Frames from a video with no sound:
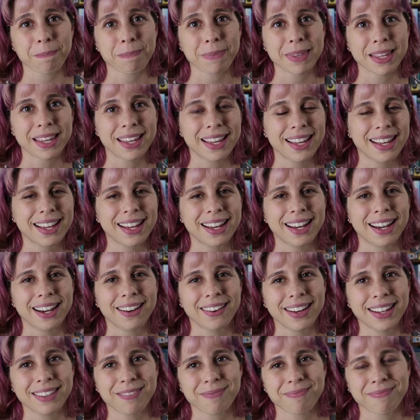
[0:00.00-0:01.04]
All
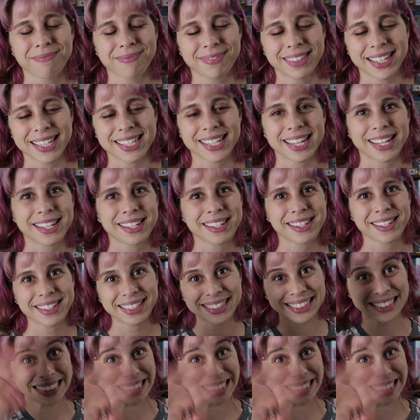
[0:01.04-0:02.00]
right. Thanks, guys.